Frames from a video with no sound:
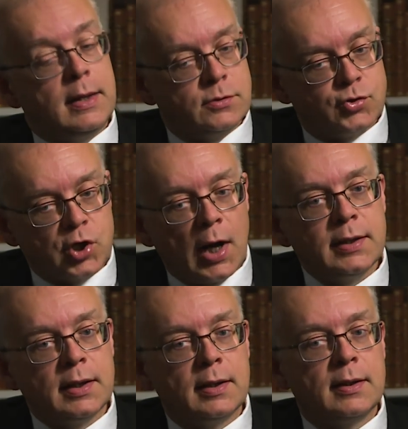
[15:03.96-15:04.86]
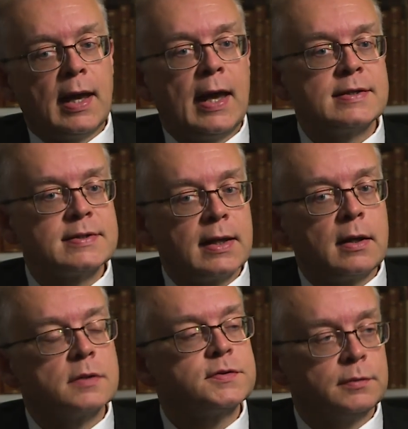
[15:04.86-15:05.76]
In China, as they
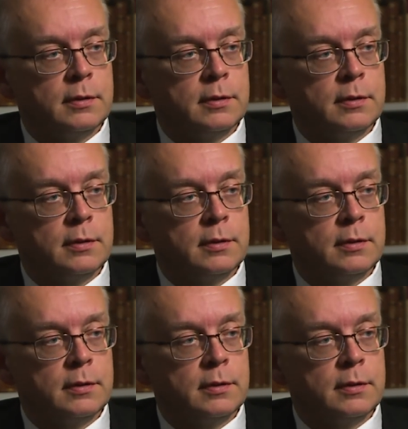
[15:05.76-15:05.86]
got to